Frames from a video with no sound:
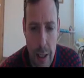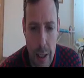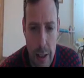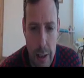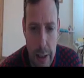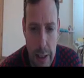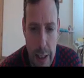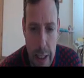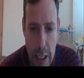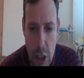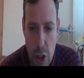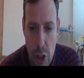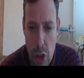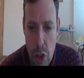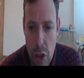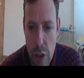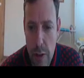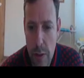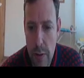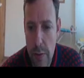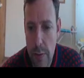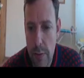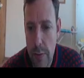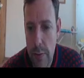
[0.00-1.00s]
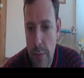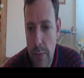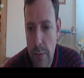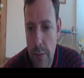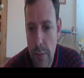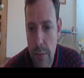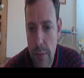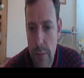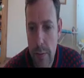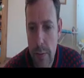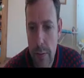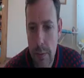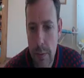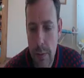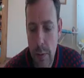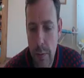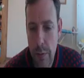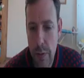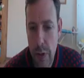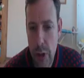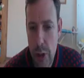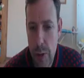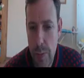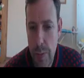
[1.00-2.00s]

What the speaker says: allocation of